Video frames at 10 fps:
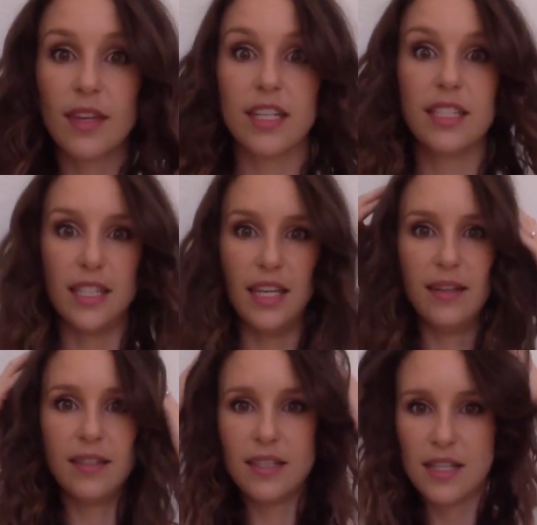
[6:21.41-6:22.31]
See?
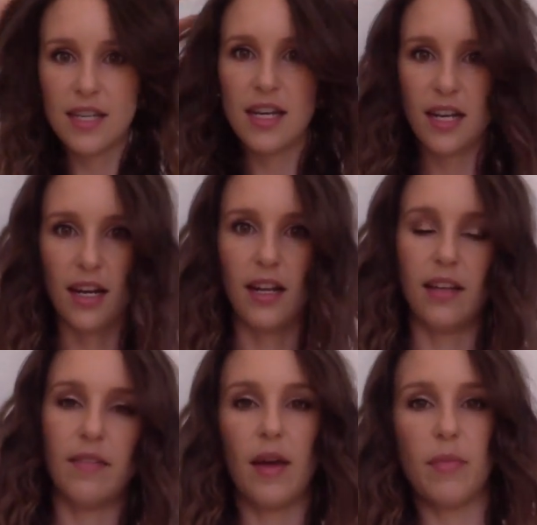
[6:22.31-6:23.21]
Gotta
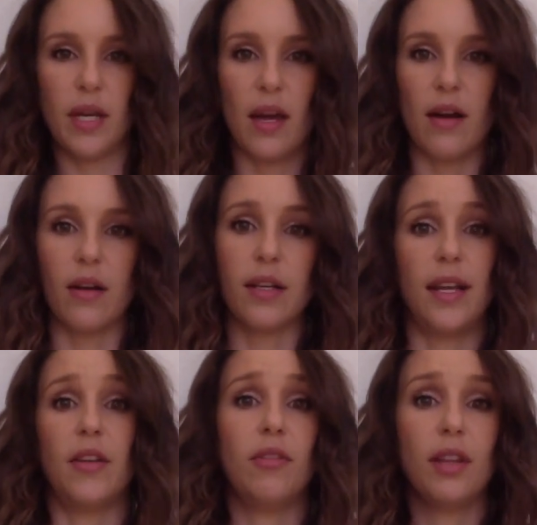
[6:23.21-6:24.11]
love that big hair. Now
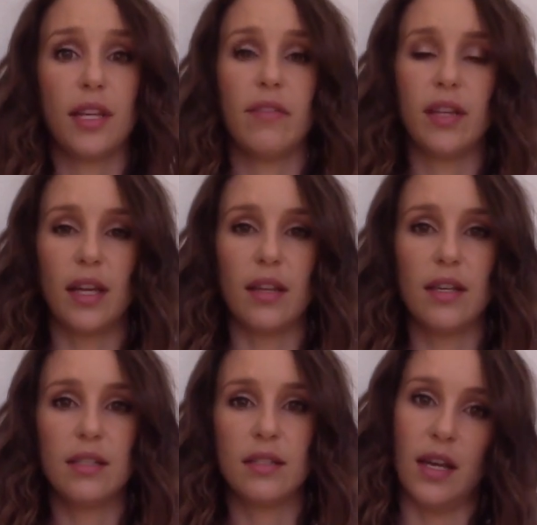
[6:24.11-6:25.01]
you could leave it like
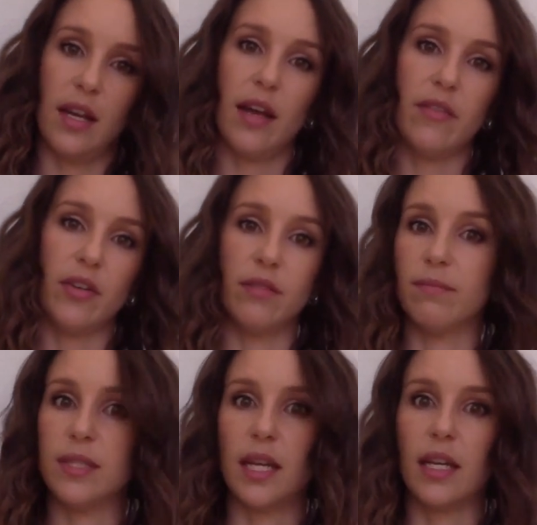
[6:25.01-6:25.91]
this and have your
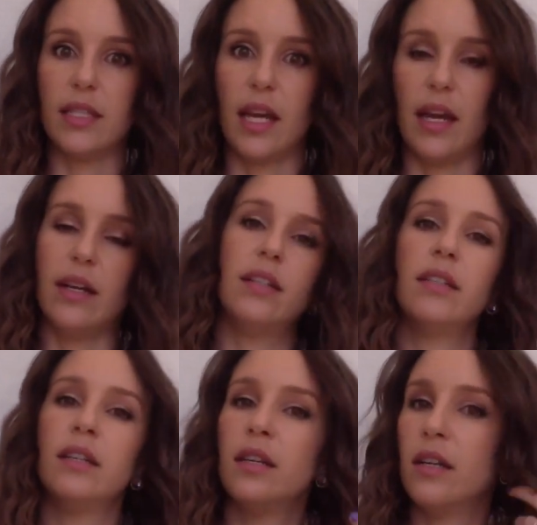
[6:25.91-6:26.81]
second day hair.
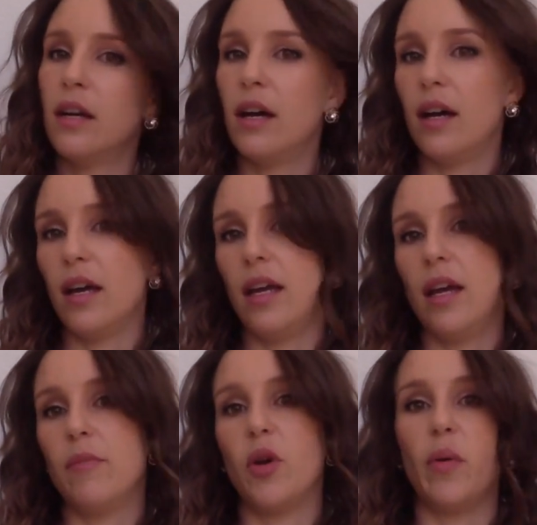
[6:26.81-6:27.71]
I
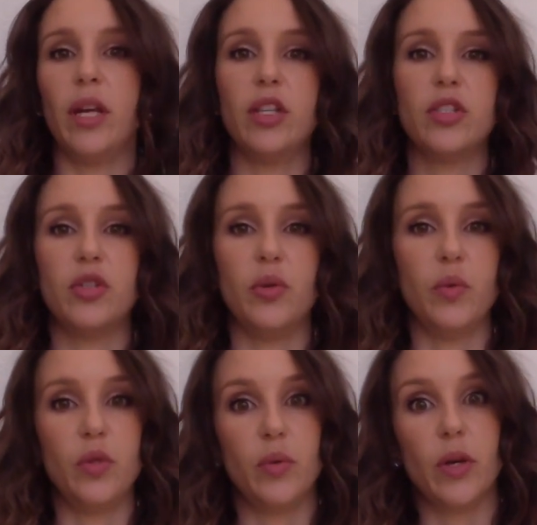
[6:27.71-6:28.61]
am going
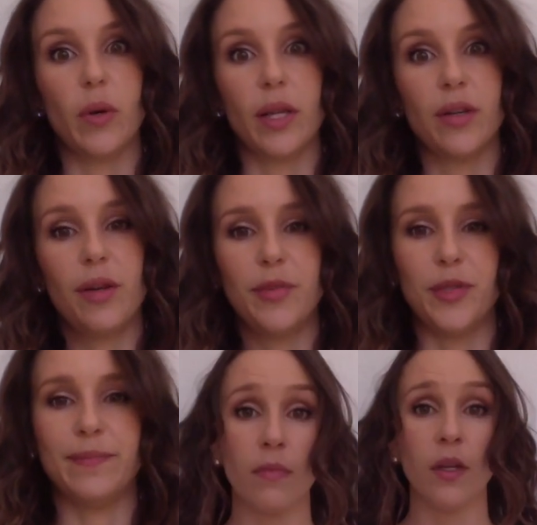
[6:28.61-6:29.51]
to do a quick little
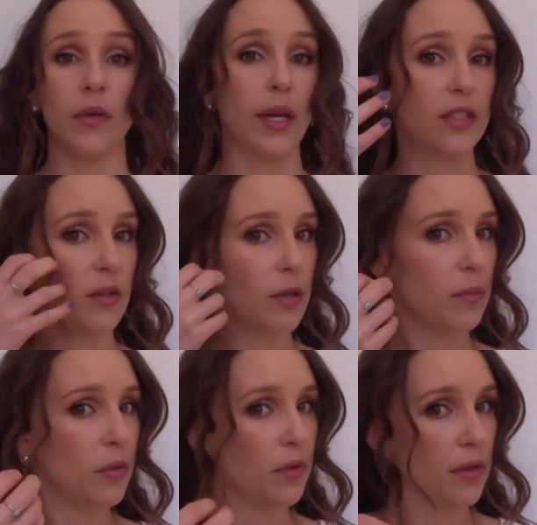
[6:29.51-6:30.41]
updo. Okay, so I'm going to
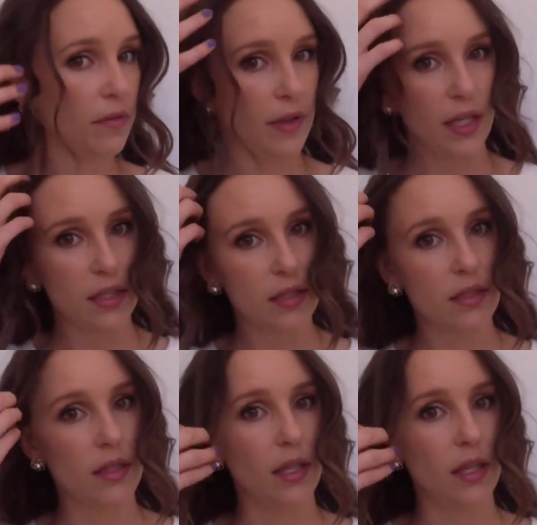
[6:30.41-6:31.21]
pull the face